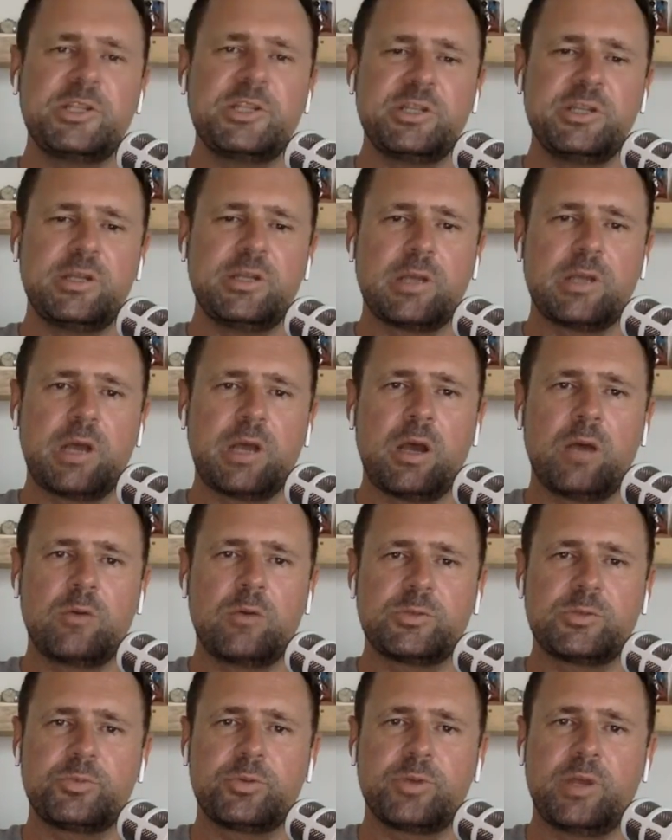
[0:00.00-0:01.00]
it got
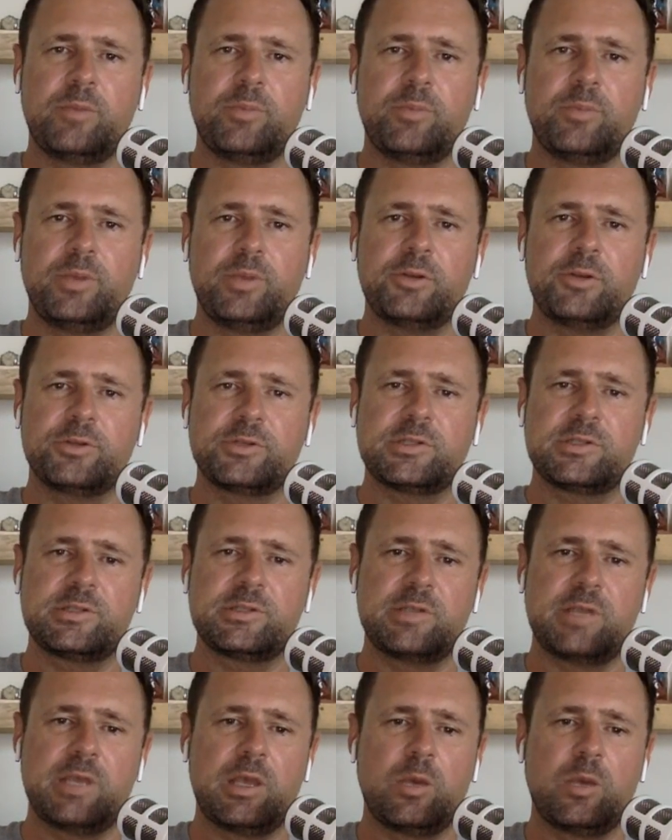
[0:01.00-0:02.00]
was Brent Peterson
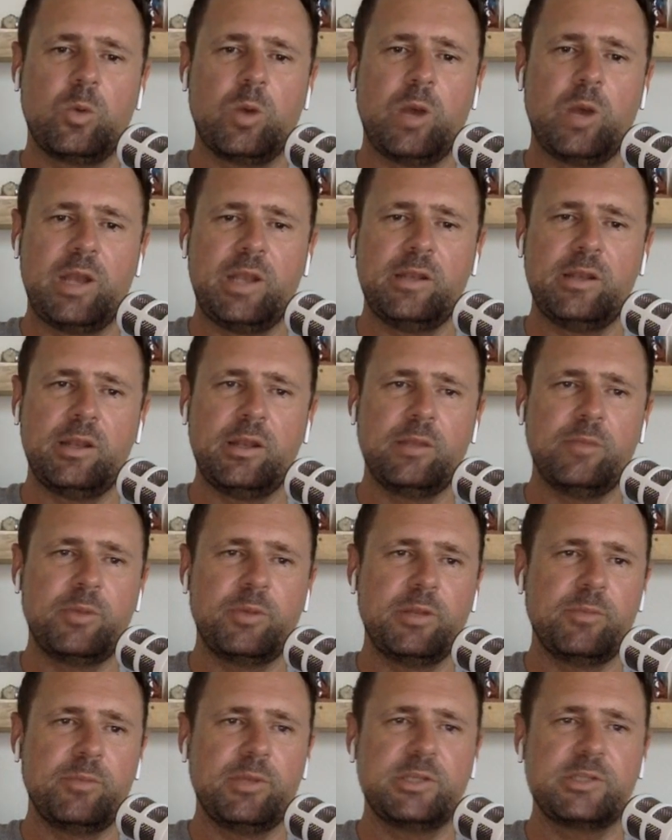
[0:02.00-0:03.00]
saying, "Why didn't
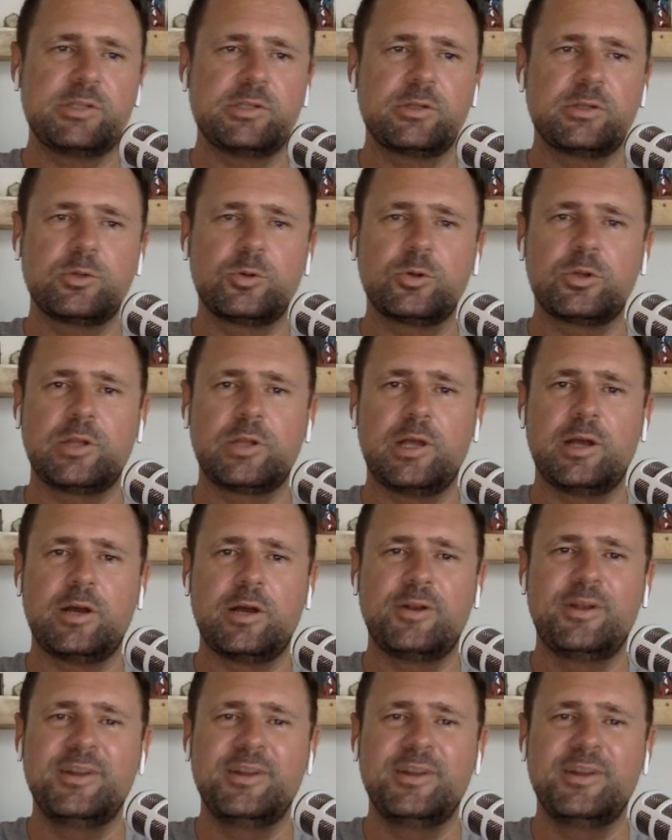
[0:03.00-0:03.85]
anybody mention Google Cloud?"